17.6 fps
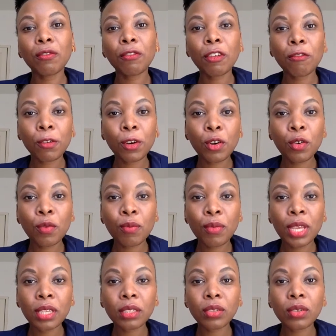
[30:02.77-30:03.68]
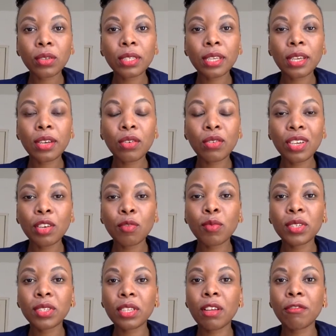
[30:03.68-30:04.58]
of environment, because in
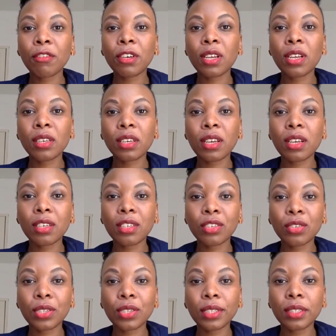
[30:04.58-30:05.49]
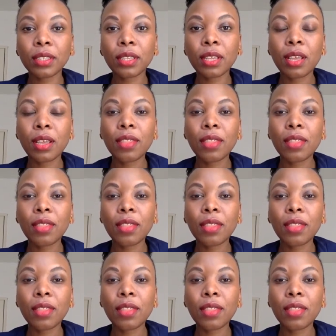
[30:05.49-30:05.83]
most African countries,